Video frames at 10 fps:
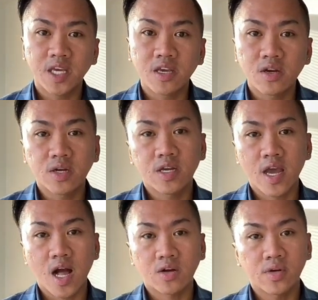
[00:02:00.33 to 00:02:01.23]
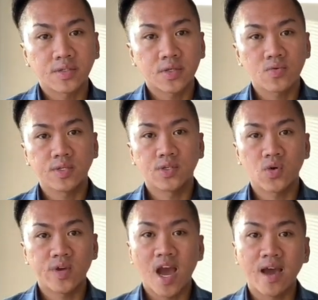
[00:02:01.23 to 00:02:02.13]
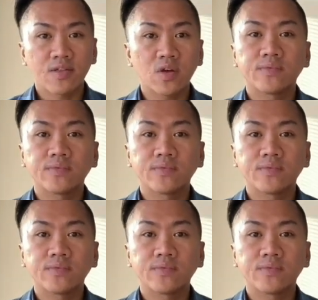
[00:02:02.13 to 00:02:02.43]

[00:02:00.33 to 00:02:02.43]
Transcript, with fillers: here in Calgary and so with Joey, I thought of